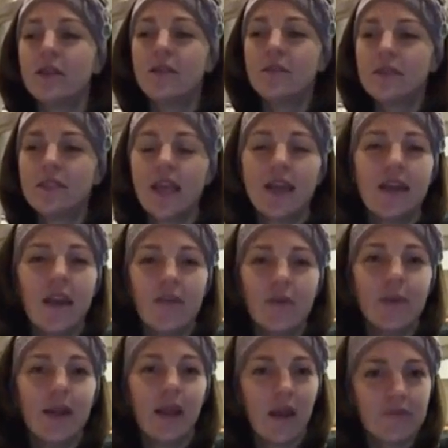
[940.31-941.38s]
send
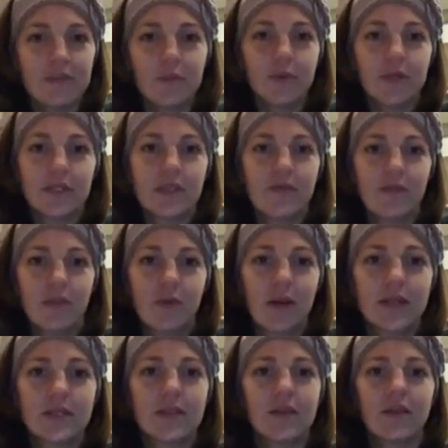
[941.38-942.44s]
everybody up to prison for the
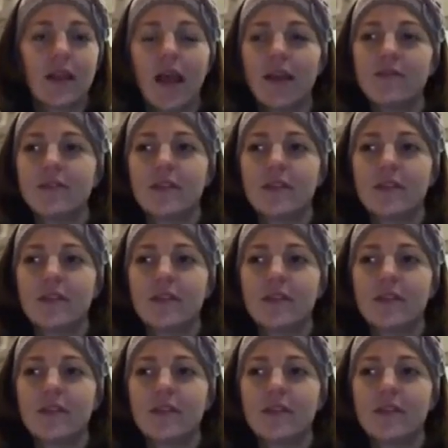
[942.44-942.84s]
rest of their lives,